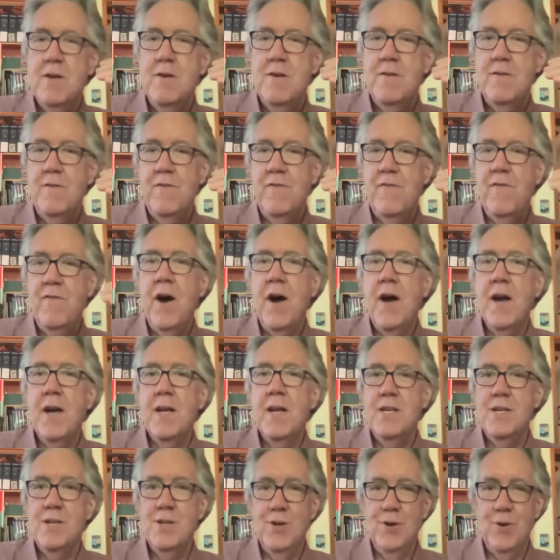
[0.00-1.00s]

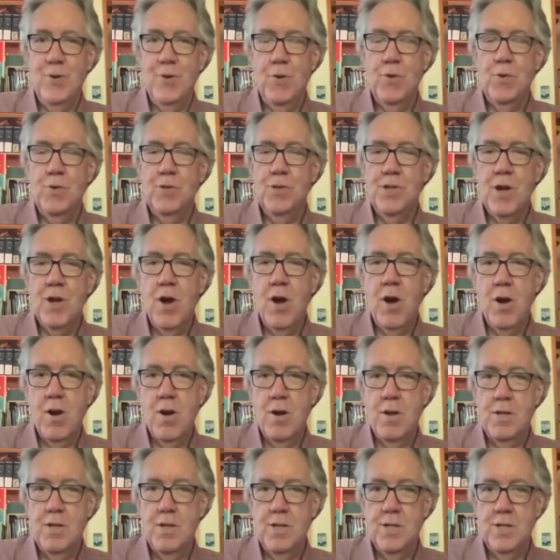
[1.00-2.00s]
find old
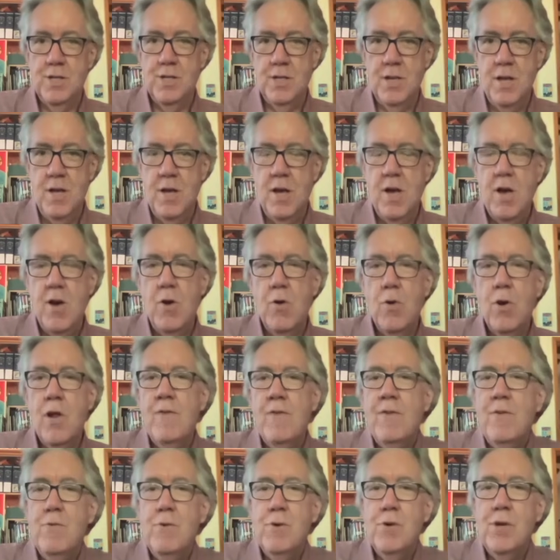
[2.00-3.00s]
cards or
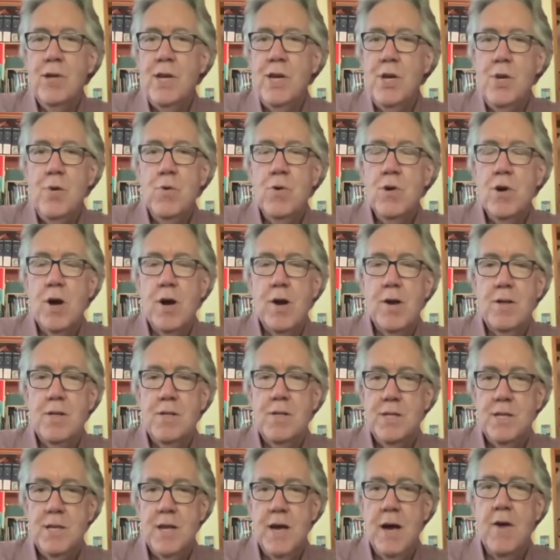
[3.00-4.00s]
even really new
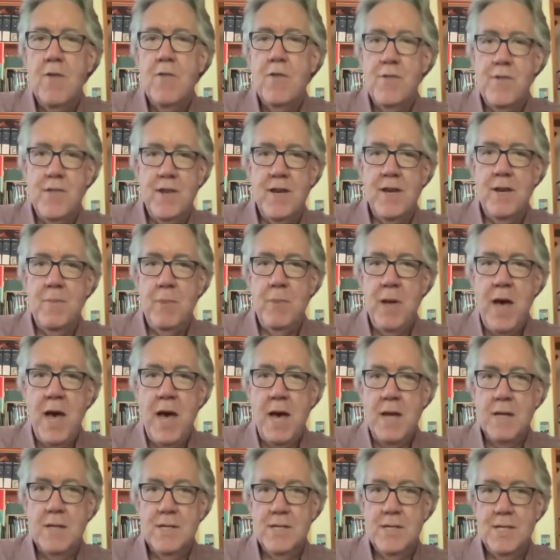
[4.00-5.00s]
cards other than in
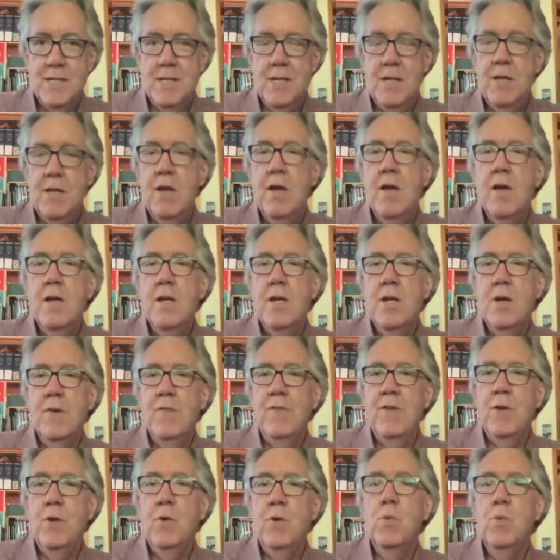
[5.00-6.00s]
packs.
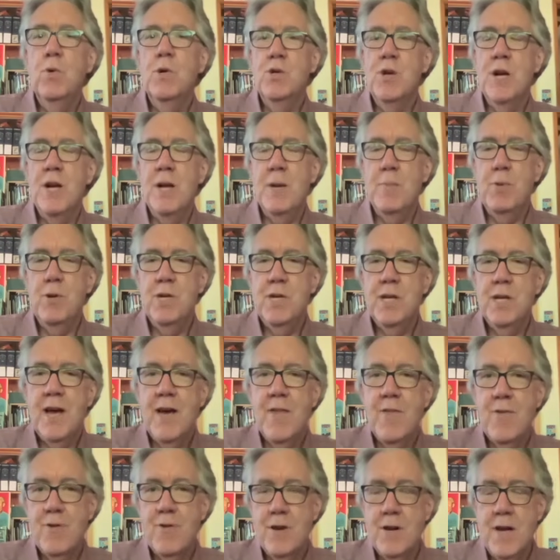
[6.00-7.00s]
If you were trying to put
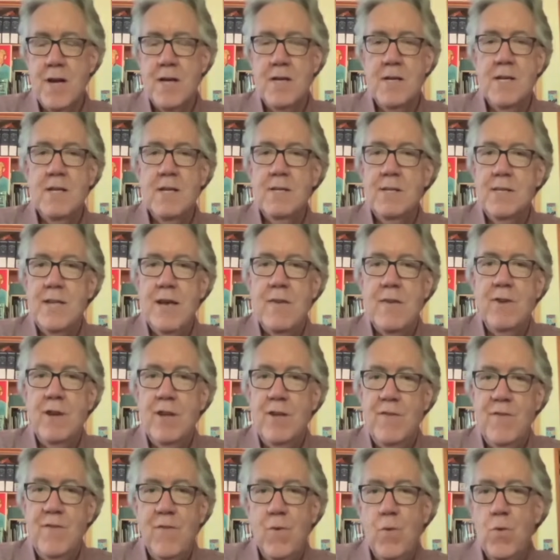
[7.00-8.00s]
together a
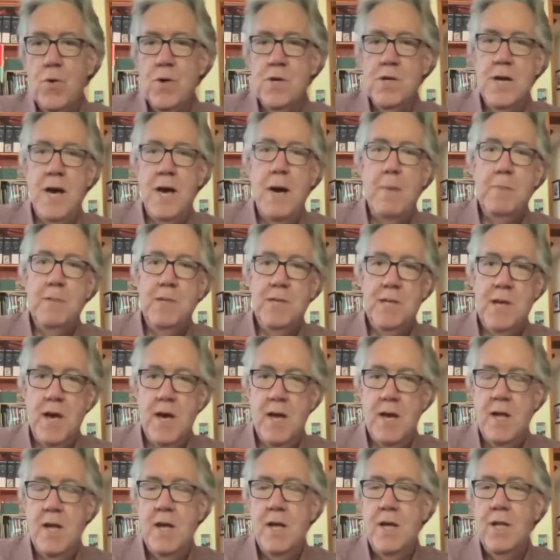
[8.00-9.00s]
1974 top
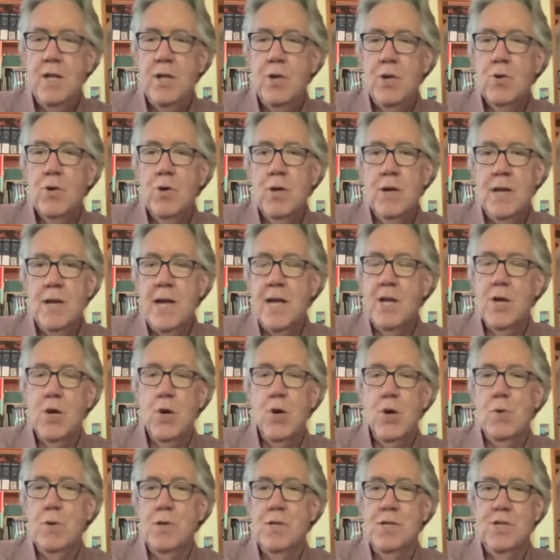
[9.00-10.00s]
set, you couldn't like
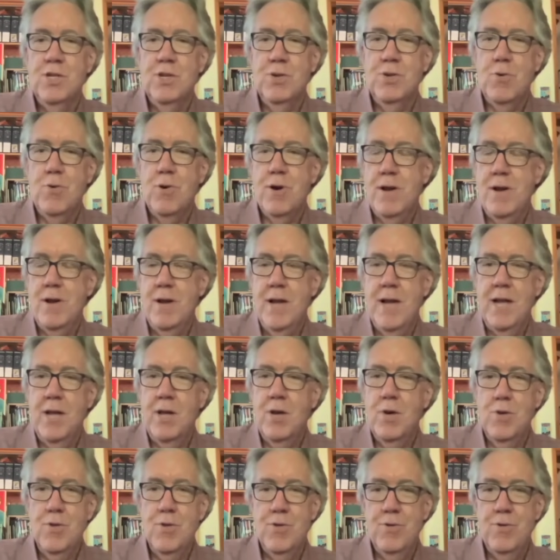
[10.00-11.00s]
go to a store and like
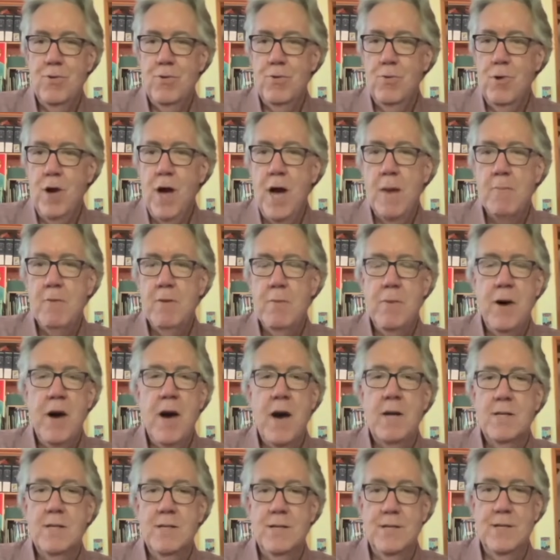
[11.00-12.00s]
go through hobby
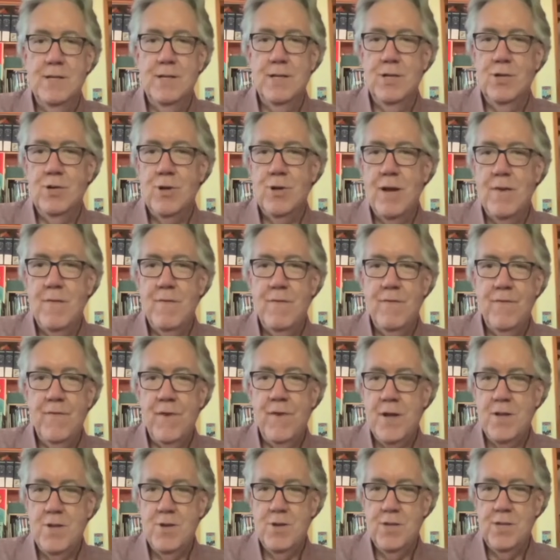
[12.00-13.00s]
boxes and try and
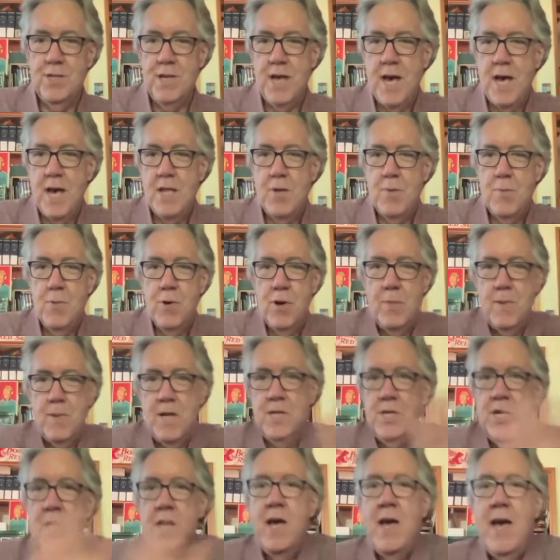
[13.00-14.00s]
find your set. You pretty
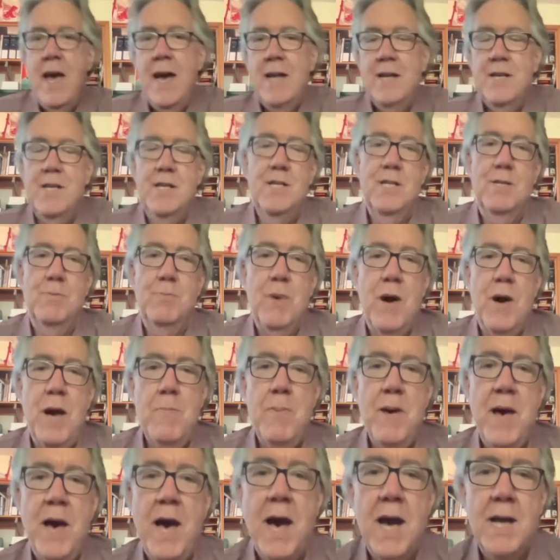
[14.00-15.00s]
much had to just buy
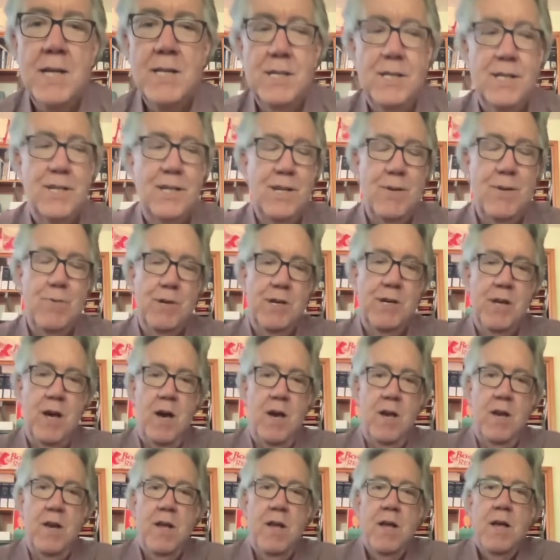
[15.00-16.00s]
packs until you were
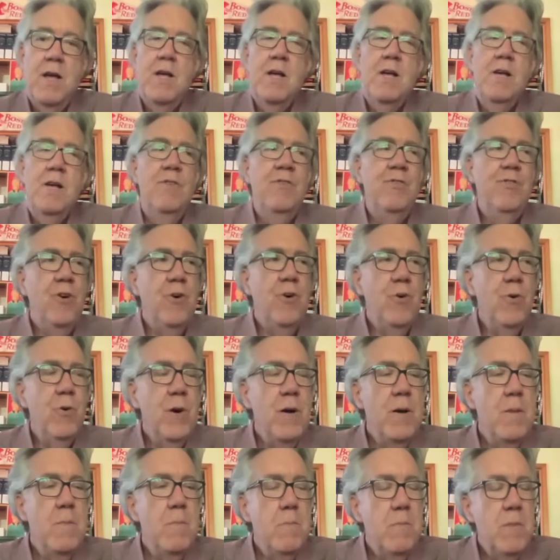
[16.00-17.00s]
done. So
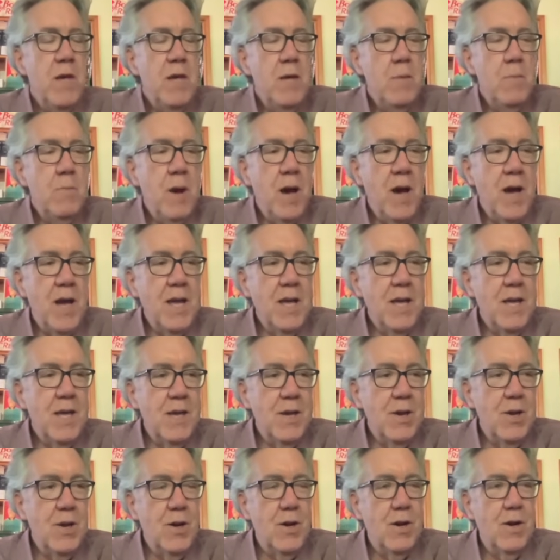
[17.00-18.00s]
in my
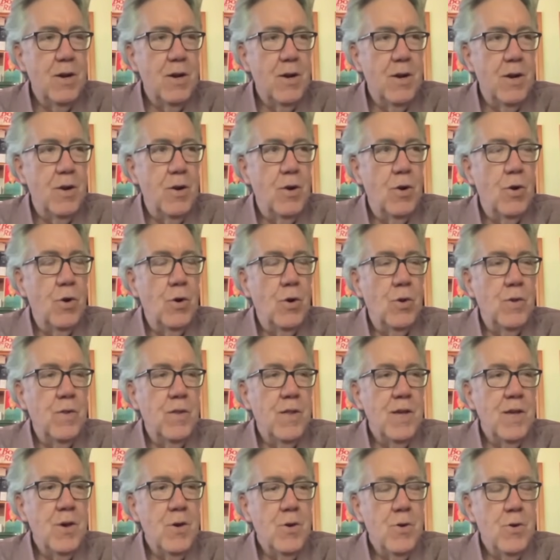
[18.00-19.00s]

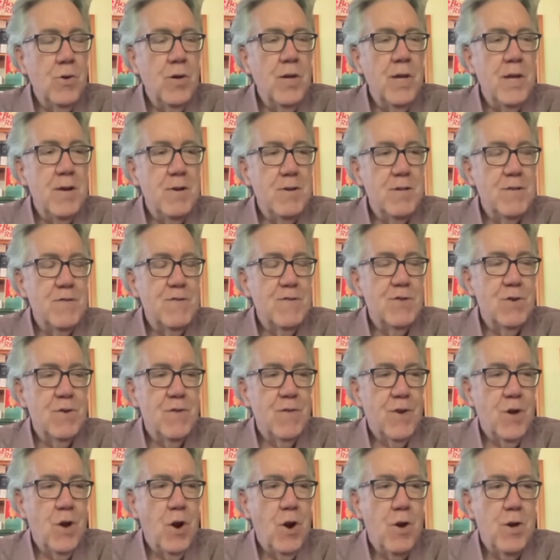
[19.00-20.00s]
the early years of sort
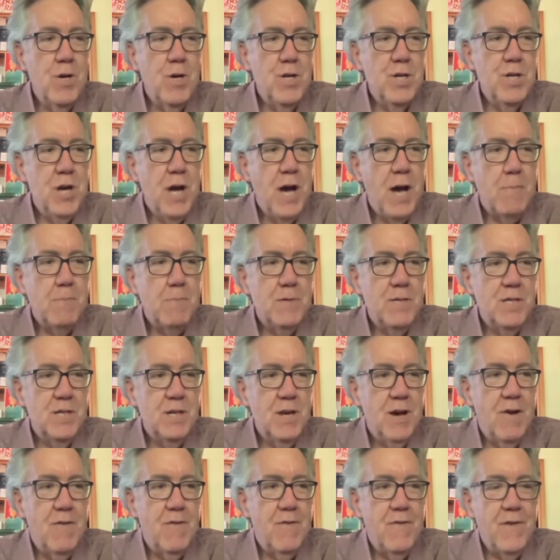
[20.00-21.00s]
of card shop
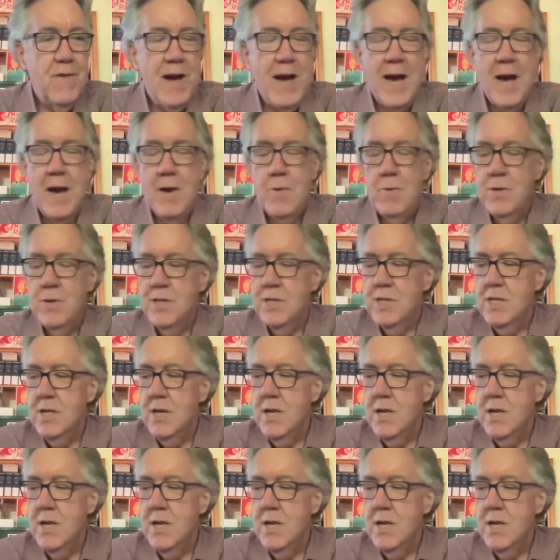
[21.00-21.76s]
stuff, I was